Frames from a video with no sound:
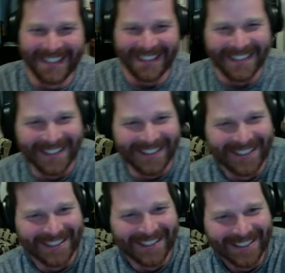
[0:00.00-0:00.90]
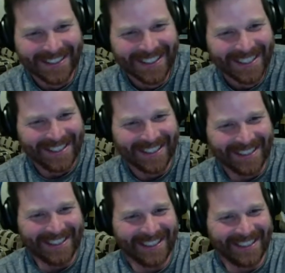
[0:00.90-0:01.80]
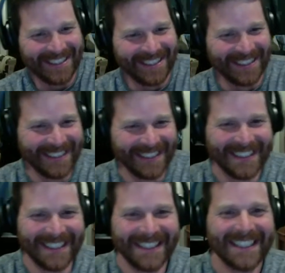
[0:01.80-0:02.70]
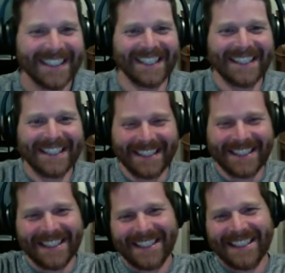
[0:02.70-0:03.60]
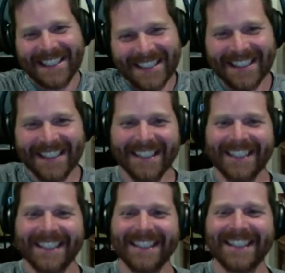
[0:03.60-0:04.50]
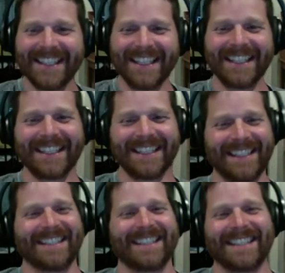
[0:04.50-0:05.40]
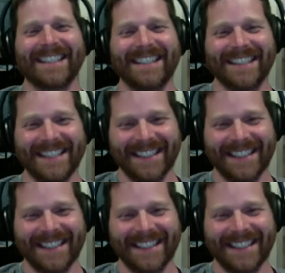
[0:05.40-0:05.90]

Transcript: No words are spoken by the person on screen.